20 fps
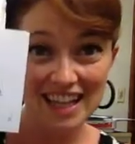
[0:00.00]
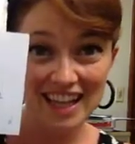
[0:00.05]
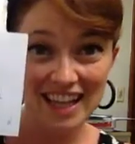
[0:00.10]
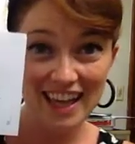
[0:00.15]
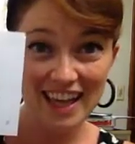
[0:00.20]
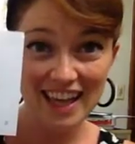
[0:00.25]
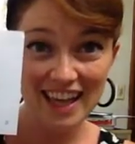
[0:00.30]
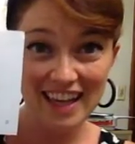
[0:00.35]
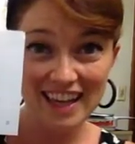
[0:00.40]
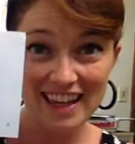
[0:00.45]

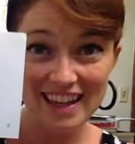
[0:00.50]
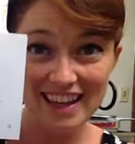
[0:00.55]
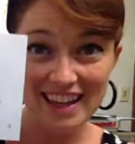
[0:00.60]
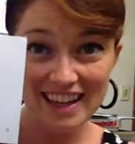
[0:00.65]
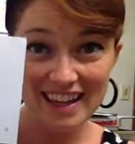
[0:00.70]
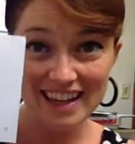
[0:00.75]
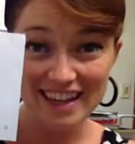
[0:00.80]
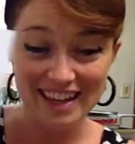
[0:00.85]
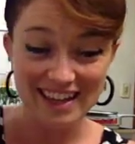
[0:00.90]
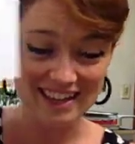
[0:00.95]

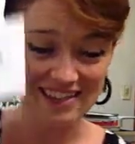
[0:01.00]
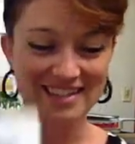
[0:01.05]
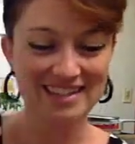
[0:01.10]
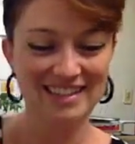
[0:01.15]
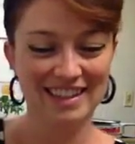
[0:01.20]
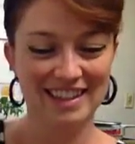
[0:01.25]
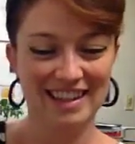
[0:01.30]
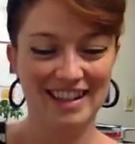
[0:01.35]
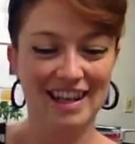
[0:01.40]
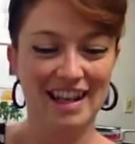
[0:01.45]
E.
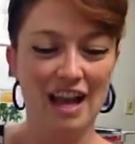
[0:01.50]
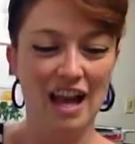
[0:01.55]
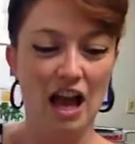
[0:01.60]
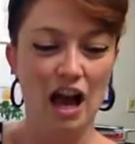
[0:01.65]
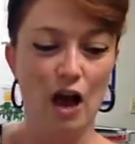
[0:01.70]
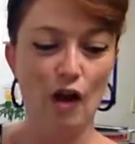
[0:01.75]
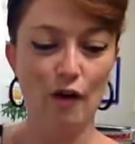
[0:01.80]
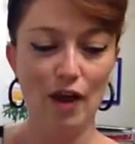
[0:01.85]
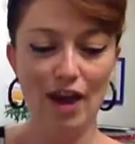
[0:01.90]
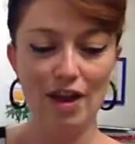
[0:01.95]

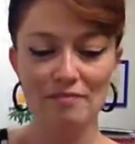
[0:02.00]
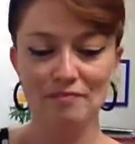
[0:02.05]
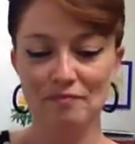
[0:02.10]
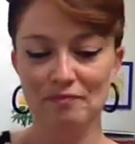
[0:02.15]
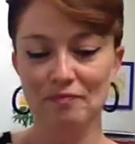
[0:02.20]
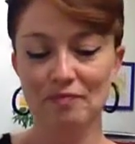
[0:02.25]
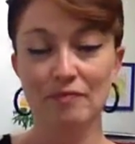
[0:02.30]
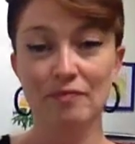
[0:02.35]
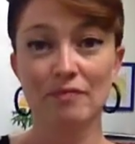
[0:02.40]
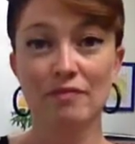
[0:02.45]
Okay,
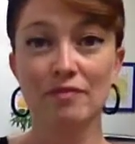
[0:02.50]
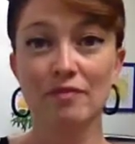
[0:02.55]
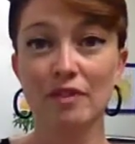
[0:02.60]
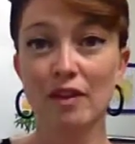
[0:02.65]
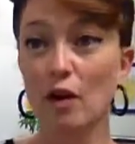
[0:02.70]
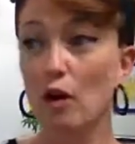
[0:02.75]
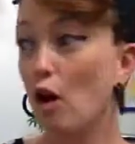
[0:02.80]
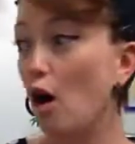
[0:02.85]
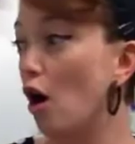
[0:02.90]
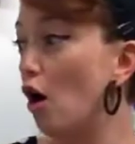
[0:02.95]

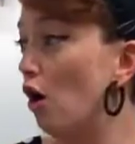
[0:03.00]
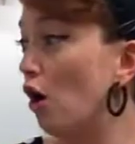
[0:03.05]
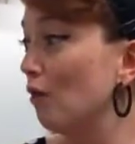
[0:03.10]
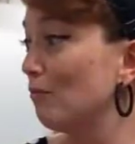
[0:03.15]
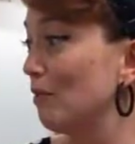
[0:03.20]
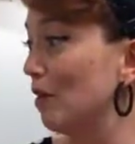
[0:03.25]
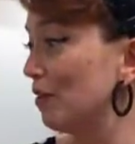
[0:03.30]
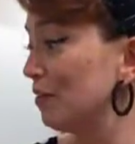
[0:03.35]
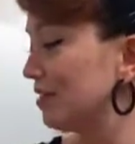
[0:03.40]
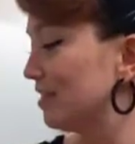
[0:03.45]

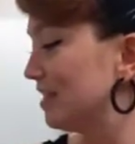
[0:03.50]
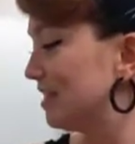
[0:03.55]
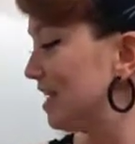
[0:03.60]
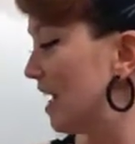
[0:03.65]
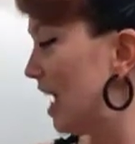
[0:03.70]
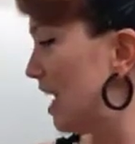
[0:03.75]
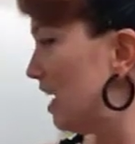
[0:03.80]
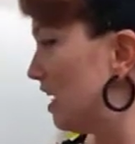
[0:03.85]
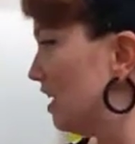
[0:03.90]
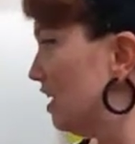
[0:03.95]
almost done.
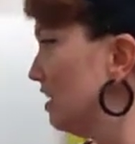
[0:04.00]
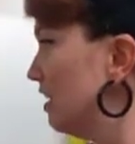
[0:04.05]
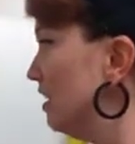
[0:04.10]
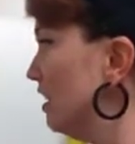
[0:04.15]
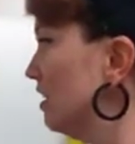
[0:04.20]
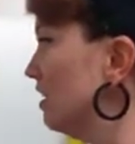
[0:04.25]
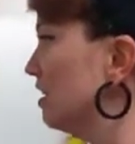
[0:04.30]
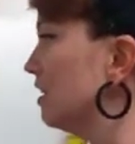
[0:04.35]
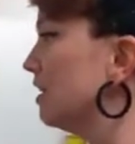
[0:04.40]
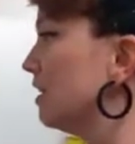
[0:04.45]

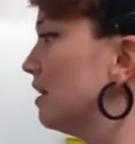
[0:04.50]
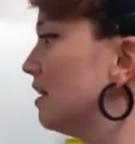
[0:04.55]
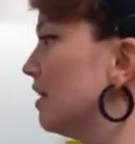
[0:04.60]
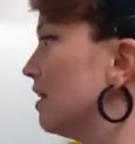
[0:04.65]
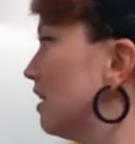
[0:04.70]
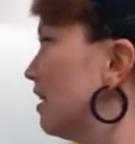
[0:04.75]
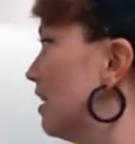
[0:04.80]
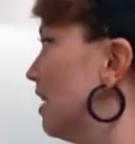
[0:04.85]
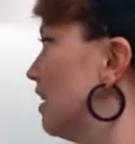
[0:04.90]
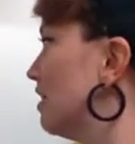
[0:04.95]

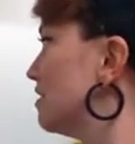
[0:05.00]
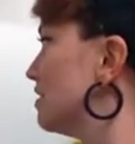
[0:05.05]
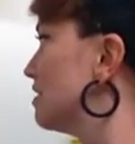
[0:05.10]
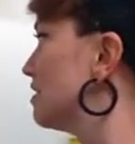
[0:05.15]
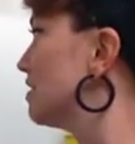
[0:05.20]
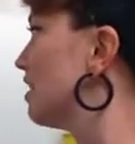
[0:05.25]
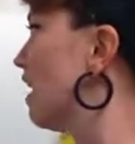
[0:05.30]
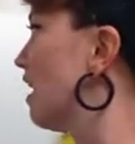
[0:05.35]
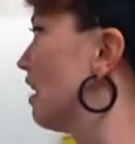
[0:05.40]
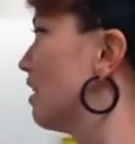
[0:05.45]
Let's
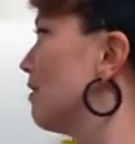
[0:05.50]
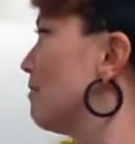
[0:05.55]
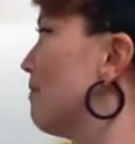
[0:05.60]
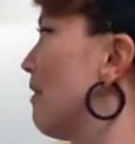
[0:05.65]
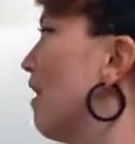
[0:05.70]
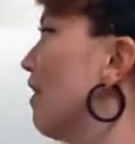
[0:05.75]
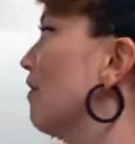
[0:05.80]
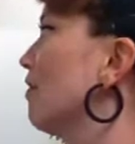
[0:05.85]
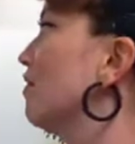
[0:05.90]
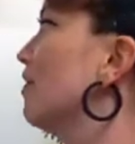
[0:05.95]
talk
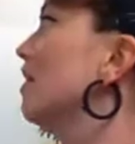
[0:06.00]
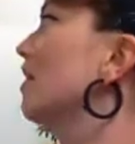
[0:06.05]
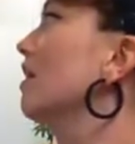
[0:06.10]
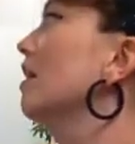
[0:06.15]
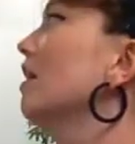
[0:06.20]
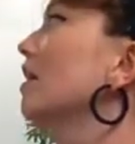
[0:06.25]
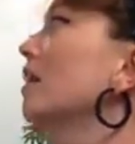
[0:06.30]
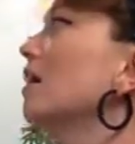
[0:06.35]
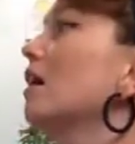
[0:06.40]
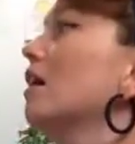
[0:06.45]
about
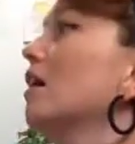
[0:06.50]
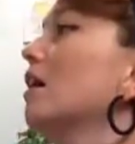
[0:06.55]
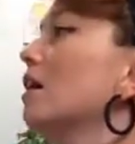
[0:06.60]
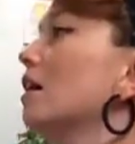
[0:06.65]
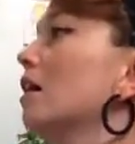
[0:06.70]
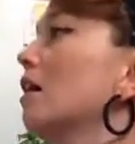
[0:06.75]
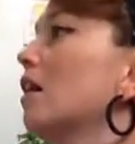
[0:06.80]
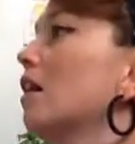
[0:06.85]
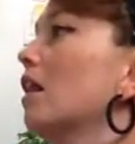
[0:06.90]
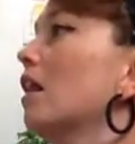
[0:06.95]
the
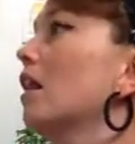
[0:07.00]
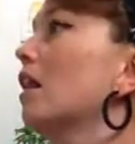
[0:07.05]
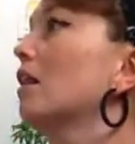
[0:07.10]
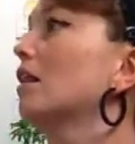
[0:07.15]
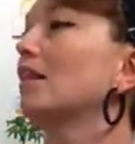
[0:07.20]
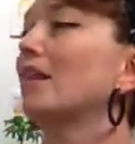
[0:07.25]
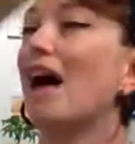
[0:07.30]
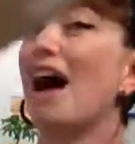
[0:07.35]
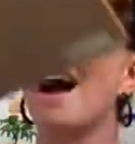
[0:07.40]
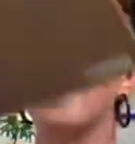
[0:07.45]

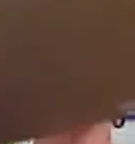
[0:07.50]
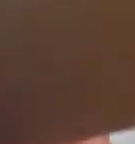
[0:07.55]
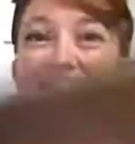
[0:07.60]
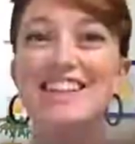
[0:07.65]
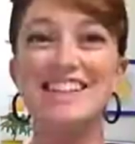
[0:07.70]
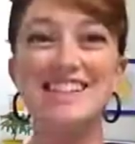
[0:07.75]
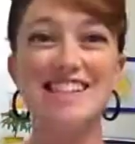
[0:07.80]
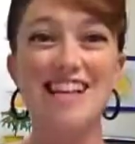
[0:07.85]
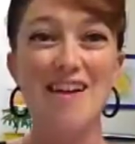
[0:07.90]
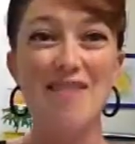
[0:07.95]

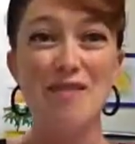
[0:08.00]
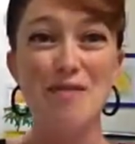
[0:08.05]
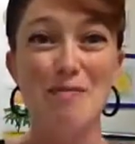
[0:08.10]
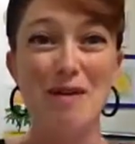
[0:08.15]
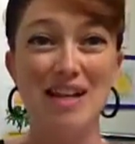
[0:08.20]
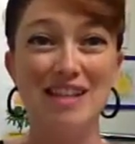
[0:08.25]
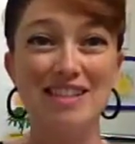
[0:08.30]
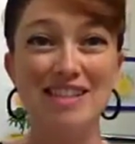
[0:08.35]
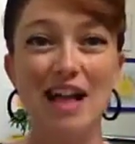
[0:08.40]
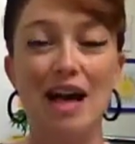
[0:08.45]
lines of the
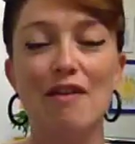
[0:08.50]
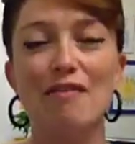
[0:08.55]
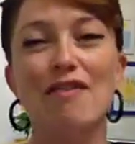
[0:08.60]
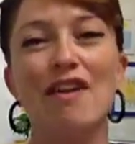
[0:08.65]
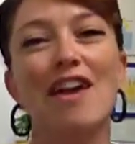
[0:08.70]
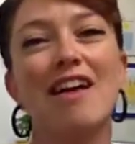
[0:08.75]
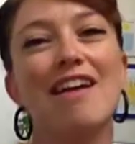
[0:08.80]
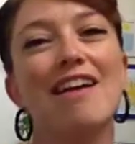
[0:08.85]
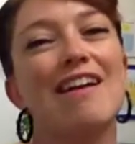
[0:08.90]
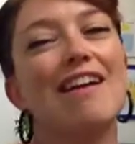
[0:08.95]
bass clef.
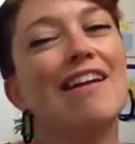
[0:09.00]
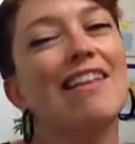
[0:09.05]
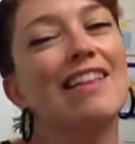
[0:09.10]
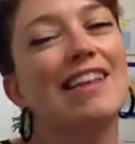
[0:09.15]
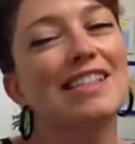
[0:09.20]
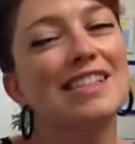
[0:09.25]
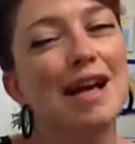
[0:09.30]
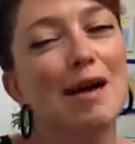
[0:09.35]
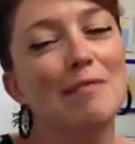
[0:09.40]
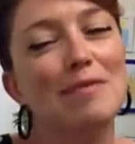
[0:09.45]

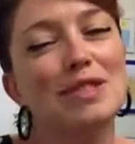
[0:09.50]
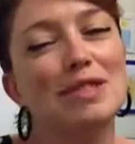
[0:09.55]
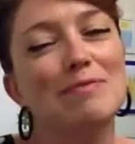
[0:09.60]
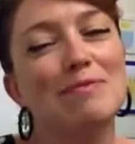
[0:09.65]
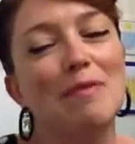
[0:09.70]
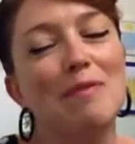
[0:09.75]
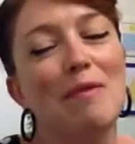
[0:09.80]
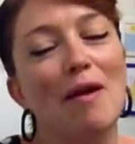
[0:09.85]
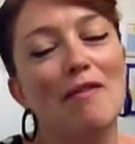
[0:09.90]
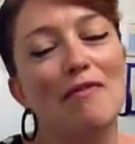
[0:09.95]
This happens to
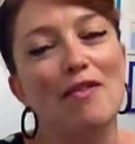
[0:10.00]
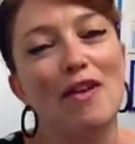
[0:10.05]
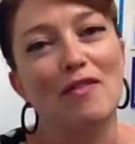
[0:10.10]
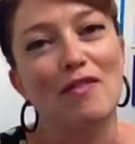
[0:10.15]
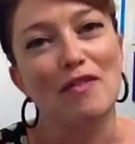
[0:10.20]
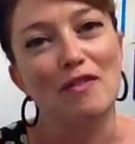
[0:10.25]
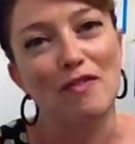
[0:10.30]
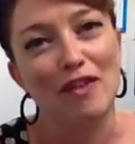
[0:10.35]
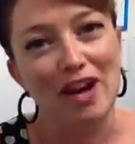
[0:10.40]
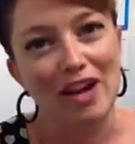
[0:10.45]
be my
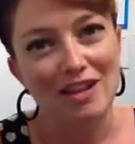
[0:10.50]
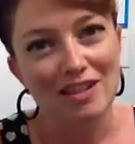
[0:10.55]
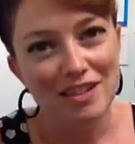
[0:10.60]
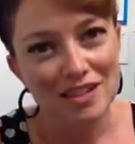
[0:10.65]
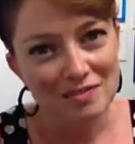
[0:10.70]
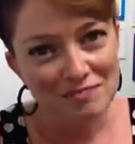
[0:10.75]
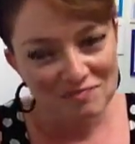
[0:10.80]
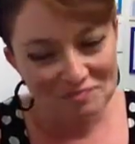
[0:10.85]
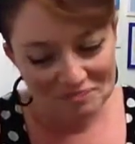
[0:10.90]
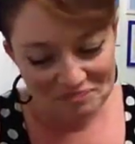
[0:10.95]
favorite phrase.